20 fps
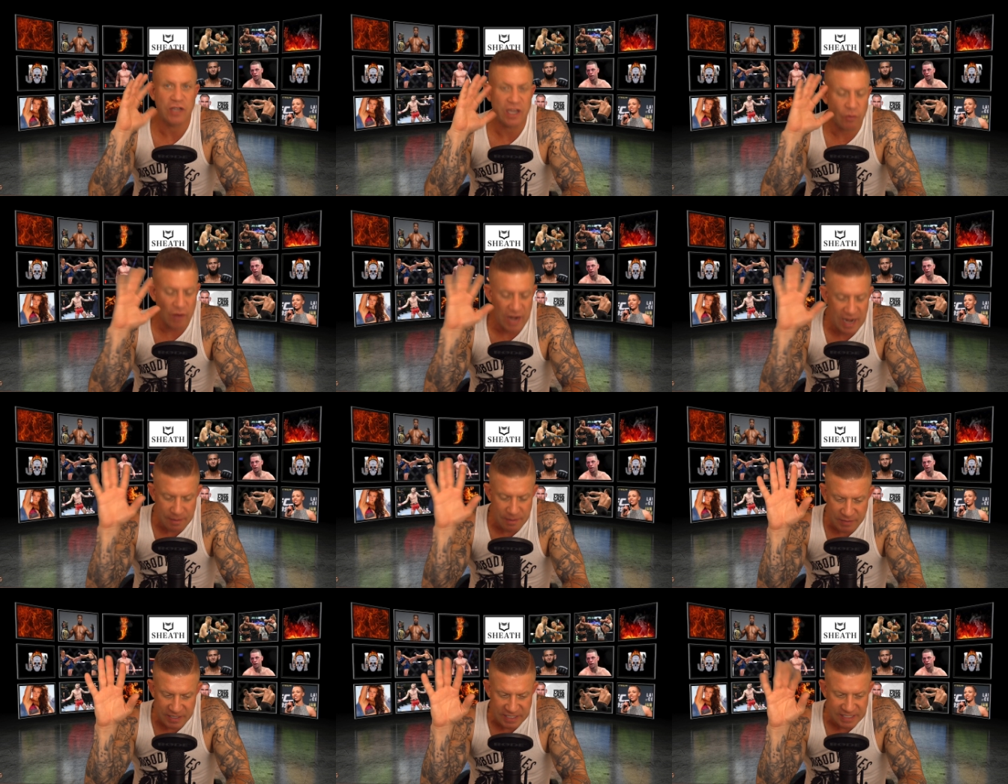care what
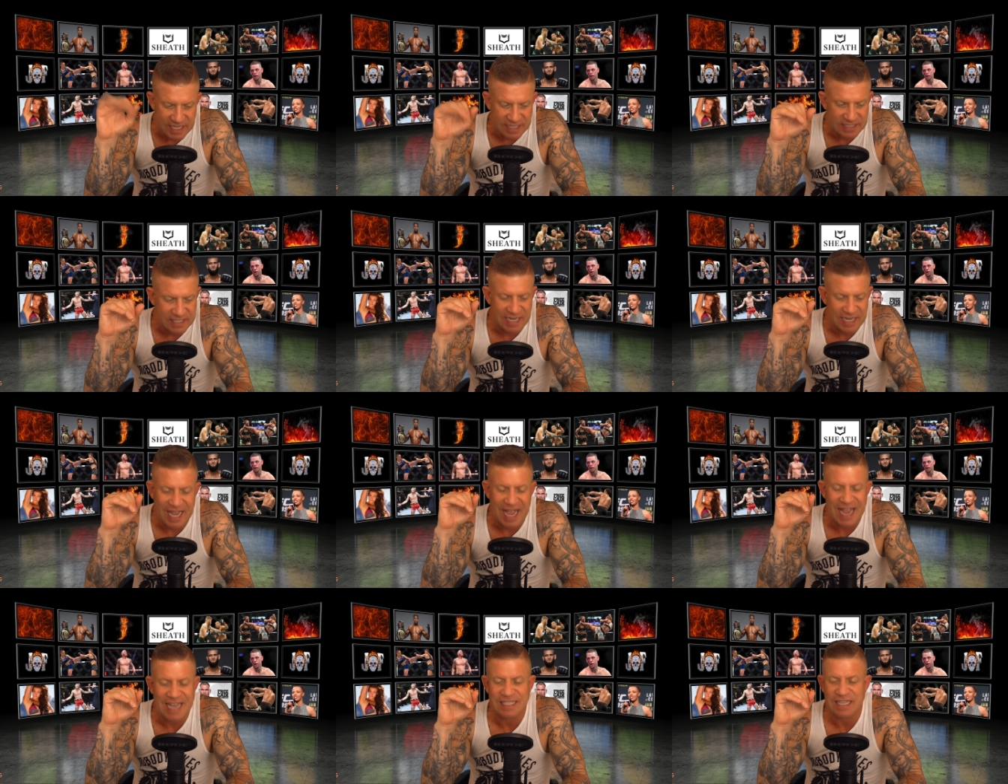anybody says. That
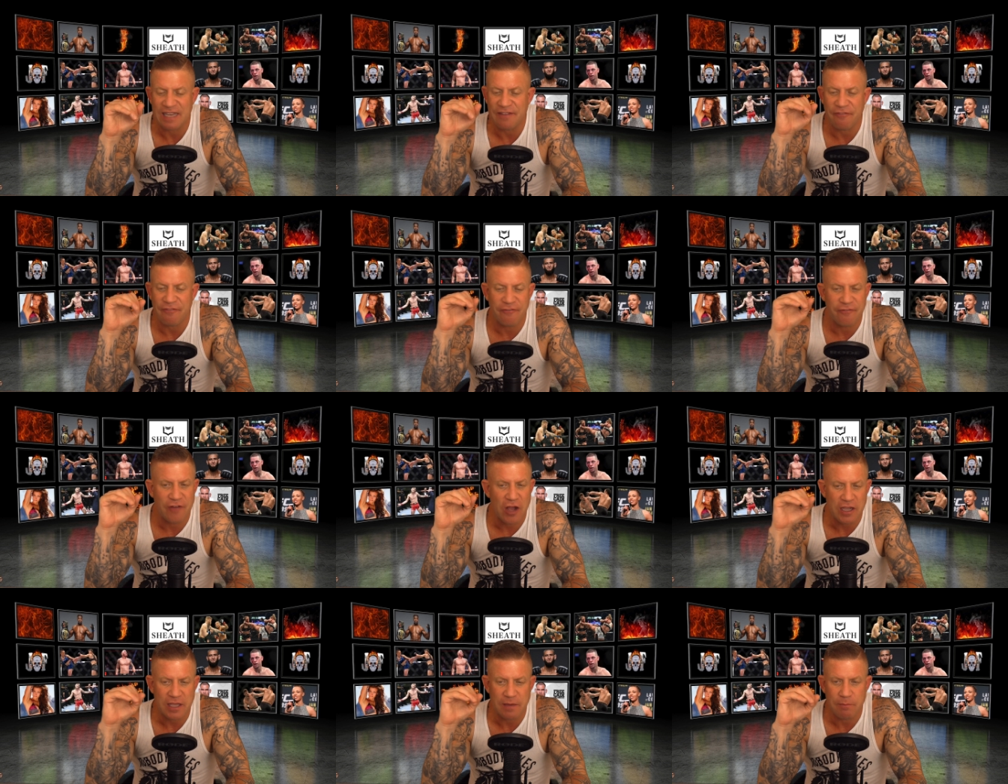guy is a
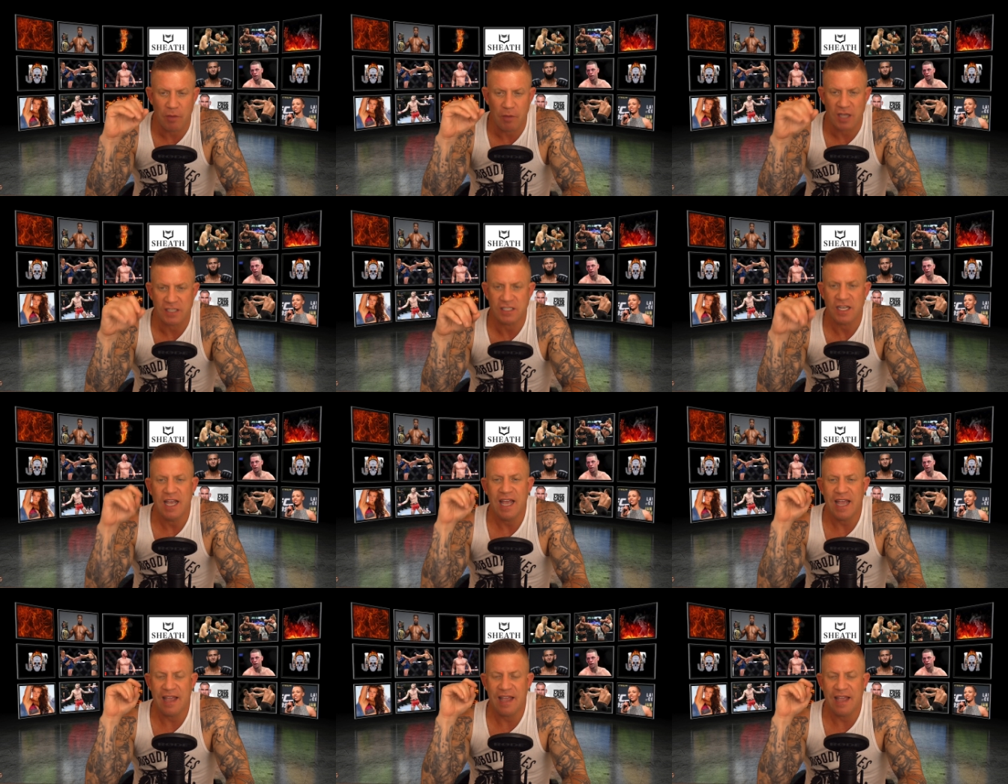fucking boss.